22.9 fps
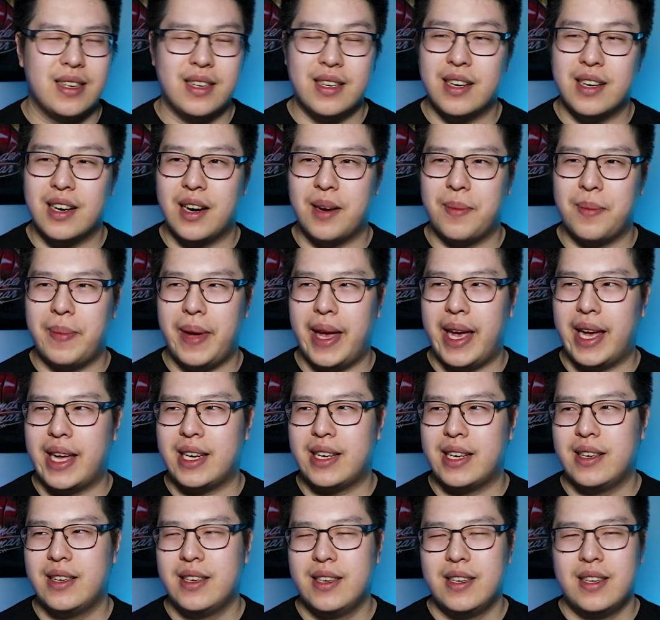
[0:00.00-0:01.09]
Oh,
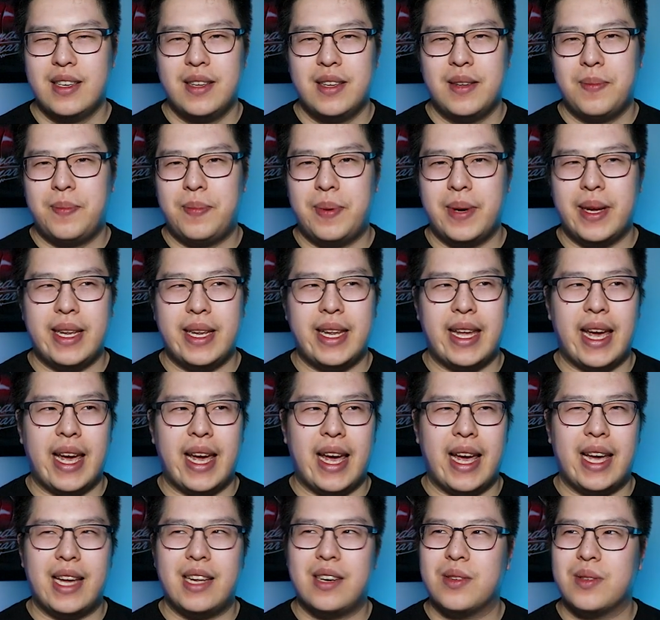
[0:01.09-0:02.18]
man. But
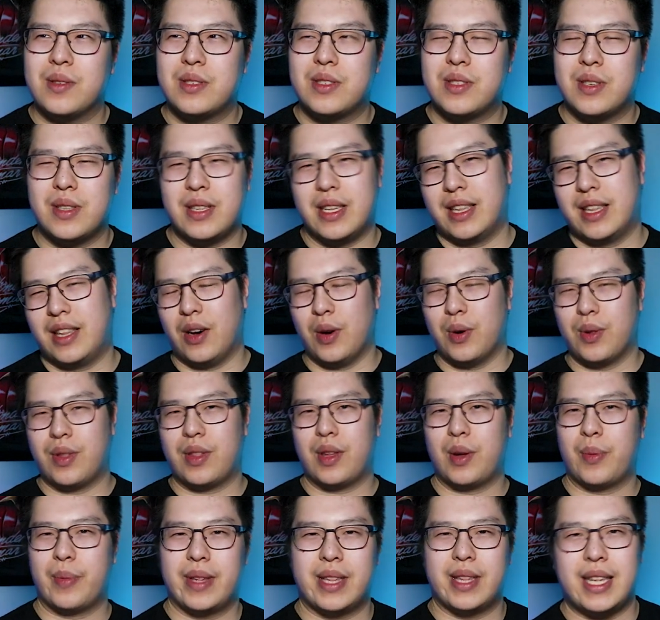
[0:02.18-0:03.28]
yeah, and also the whole
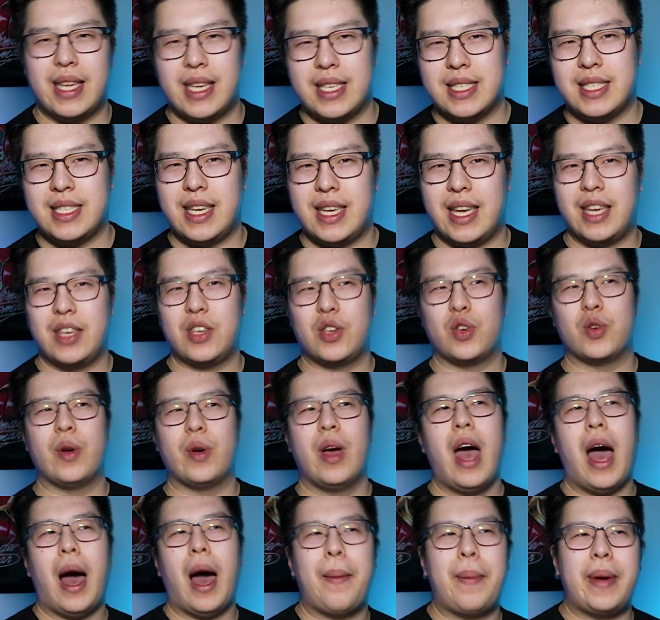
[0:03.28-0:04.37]
thing with D C E U.
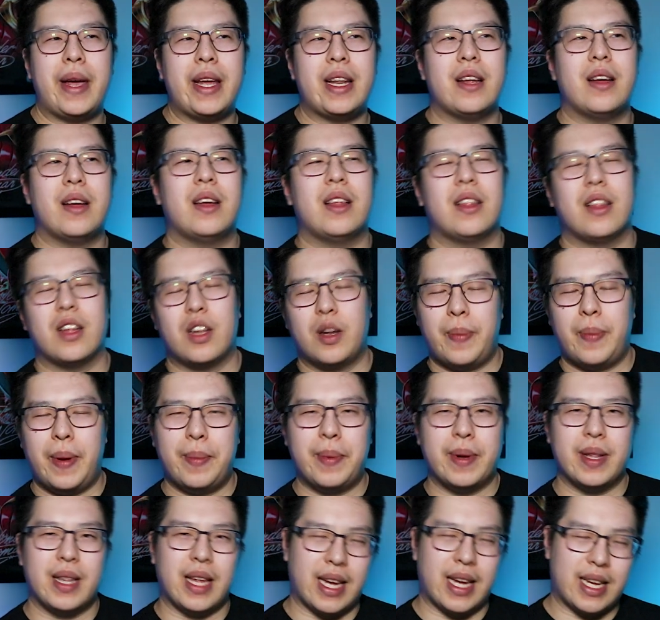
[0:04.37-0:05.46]
I mean, a lot of
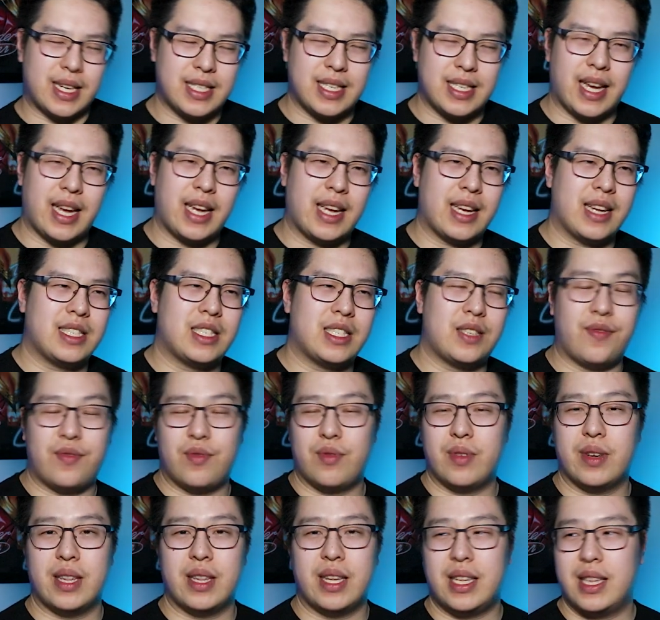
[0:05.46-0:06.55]
people are like saying it's
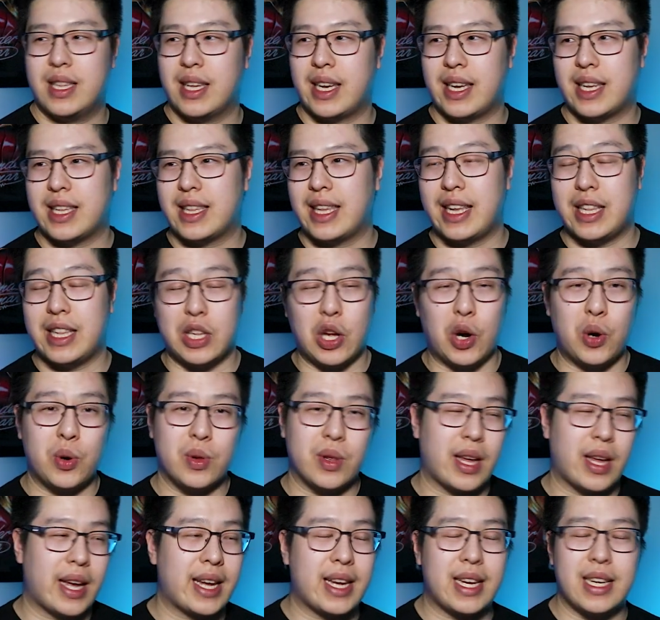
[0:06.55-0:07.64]
really like they don't
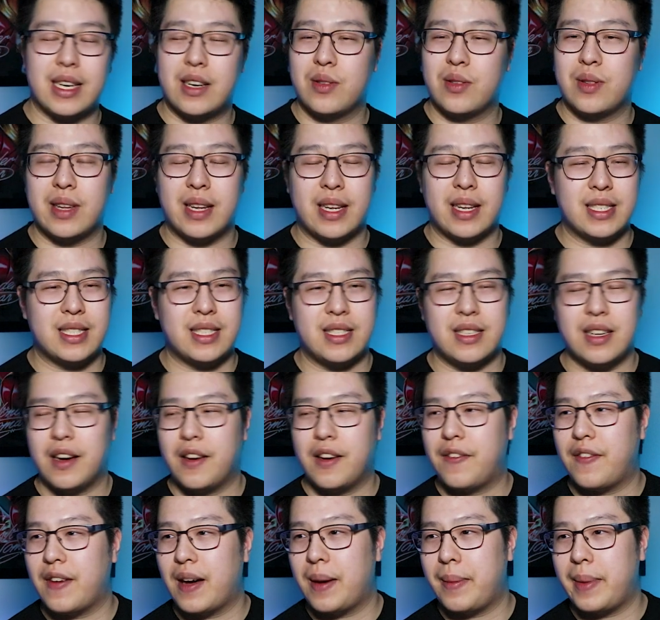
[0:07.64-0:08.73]
like it and all that
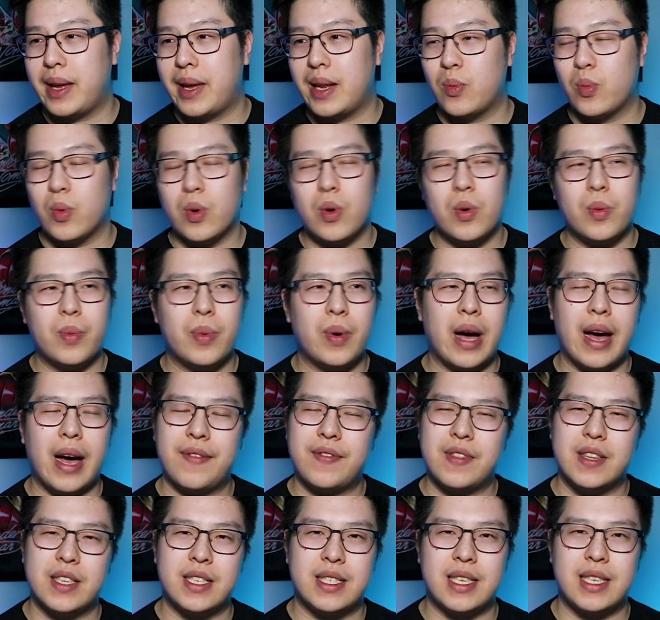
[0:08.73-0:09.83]
stuff. I mean, we'll we'll
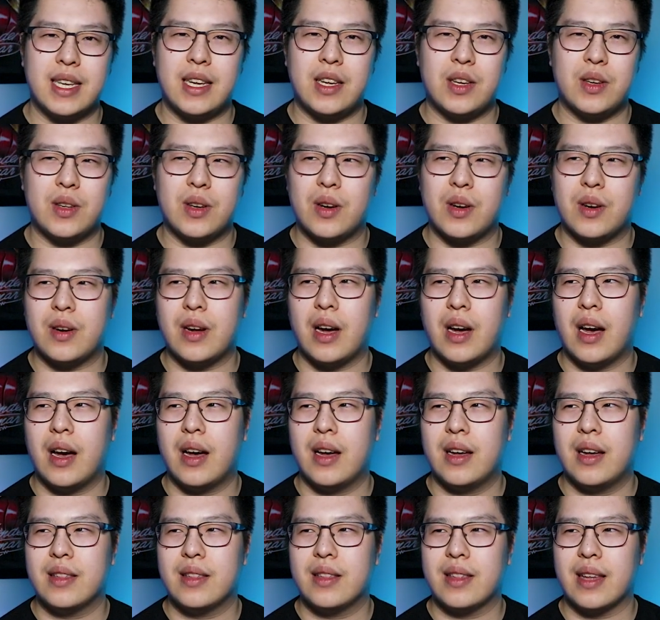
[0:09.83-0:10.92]
have to see, you know.
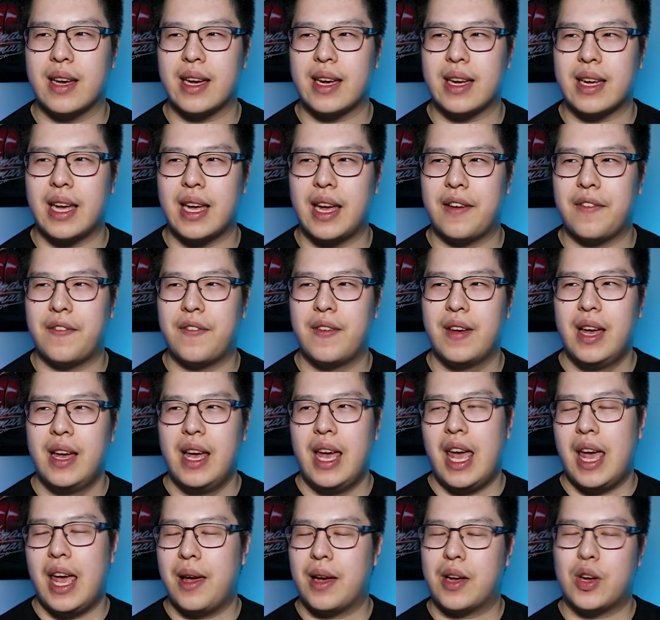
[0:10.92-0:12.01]
Like if
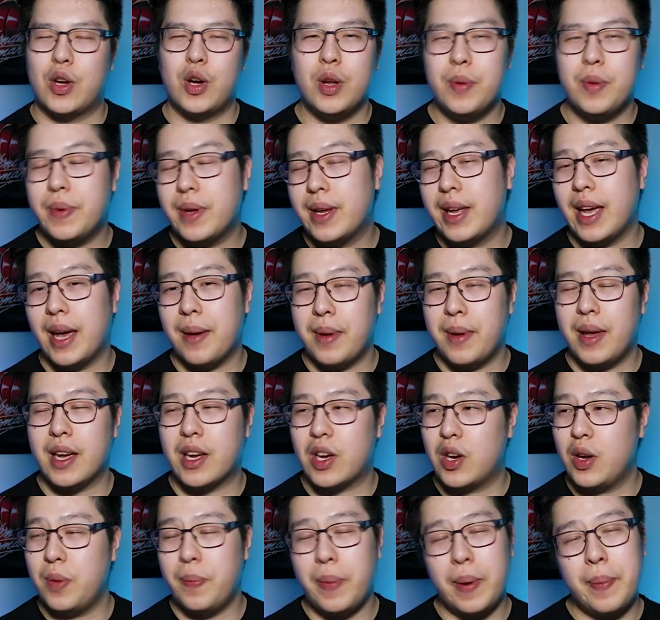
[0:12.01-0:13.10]
it could get, it
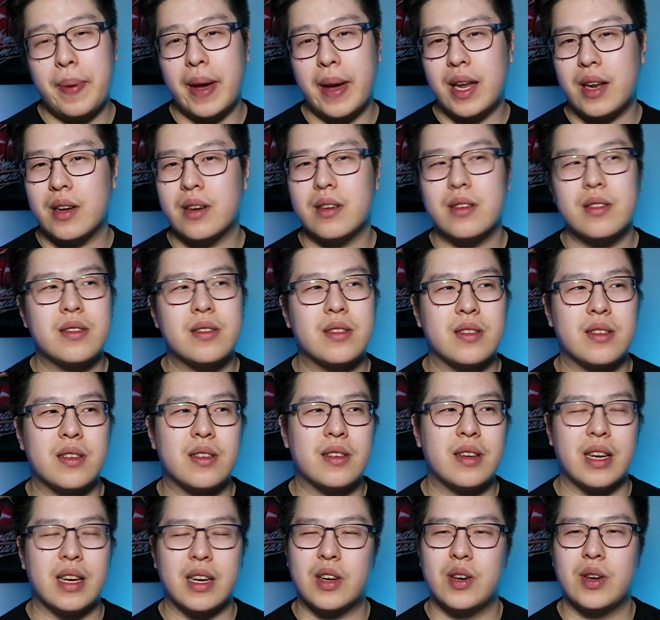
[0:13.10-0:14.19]
could be better, you know.
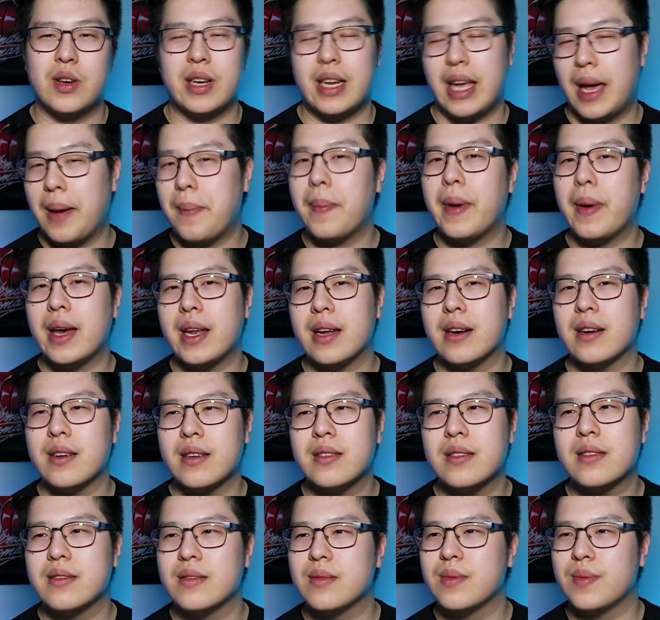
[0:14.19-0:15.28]
It could get better
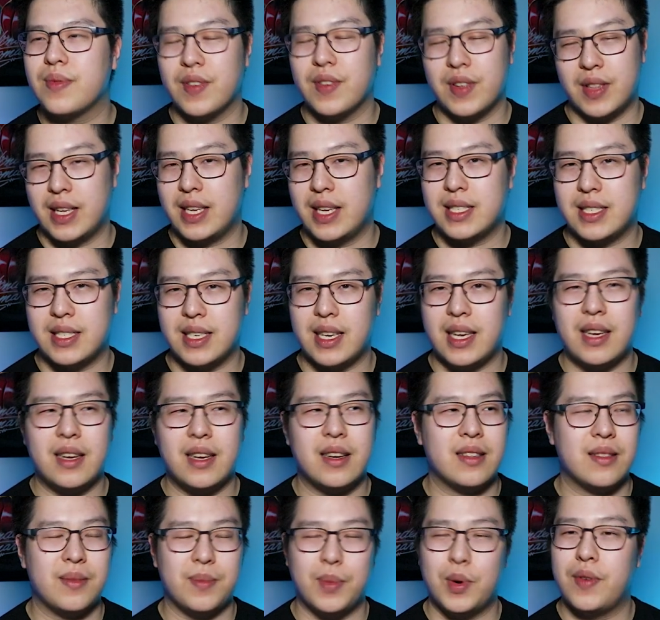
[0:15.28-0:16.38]
for D C
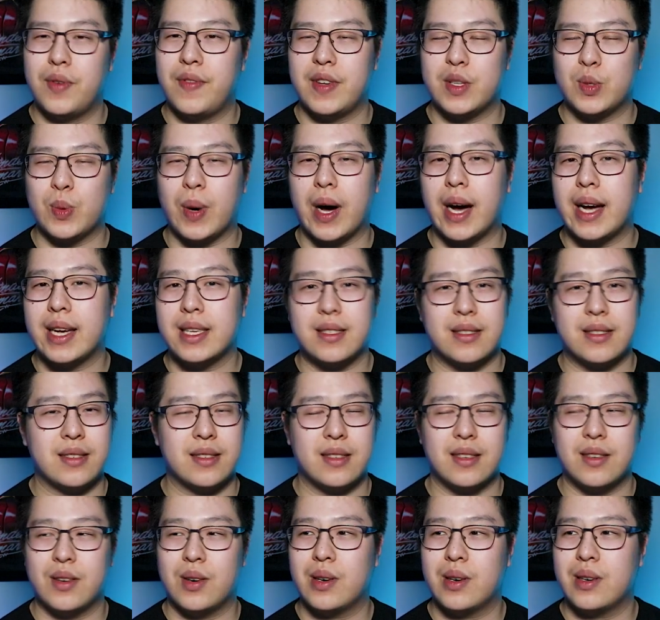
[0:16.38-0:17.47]
movies wise,
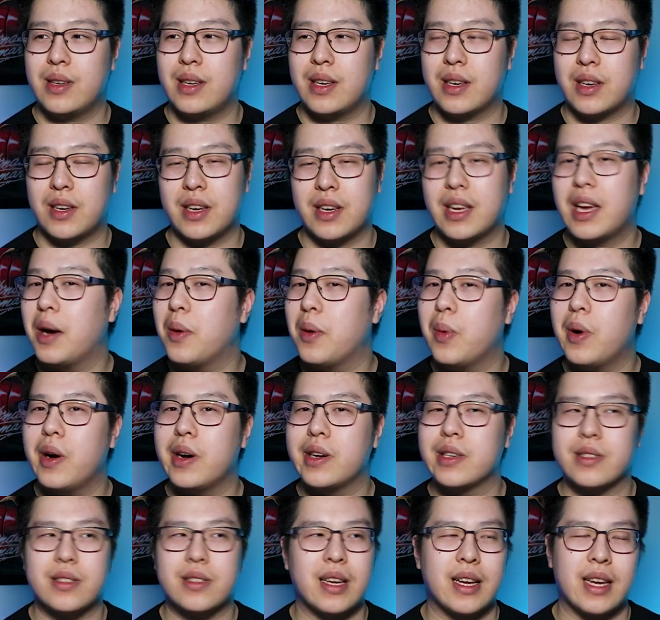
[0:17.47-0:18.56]
or it could get
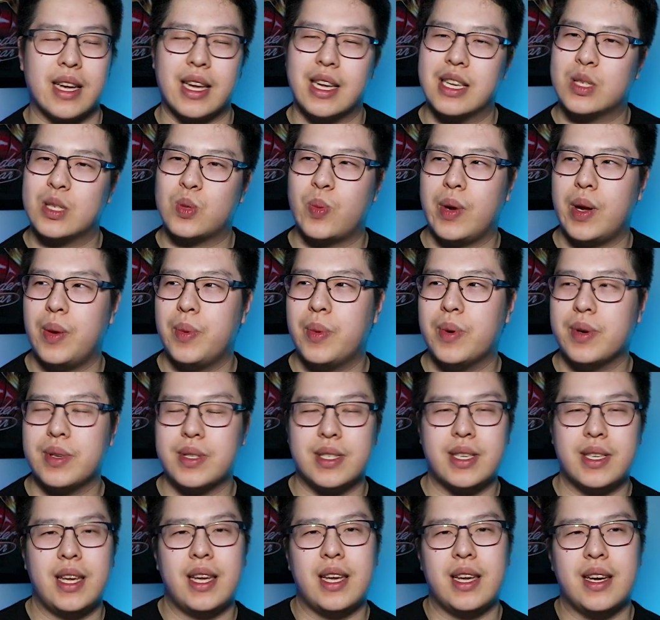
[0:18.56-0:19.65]
worse. I guess we will
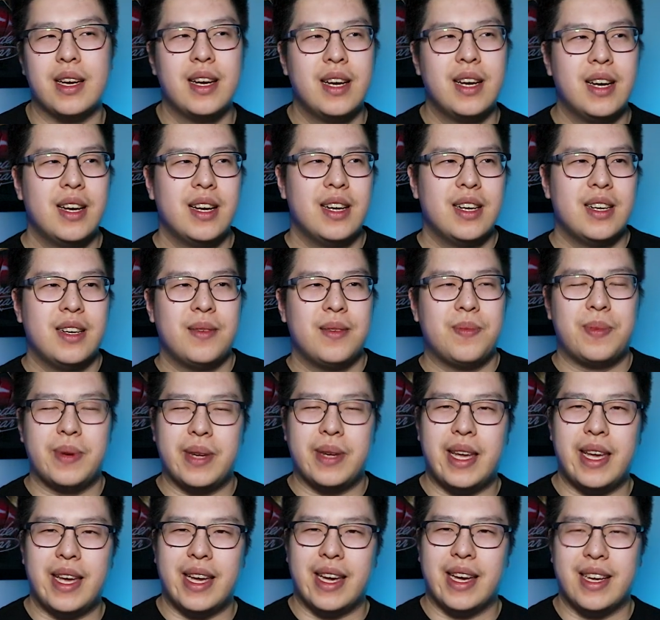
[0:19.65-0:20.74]
see.
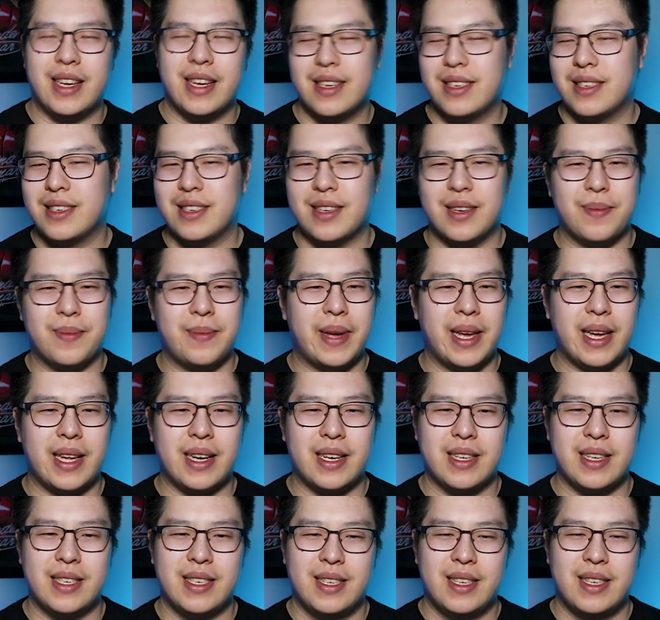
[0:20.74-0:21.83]
But yeah, oh man.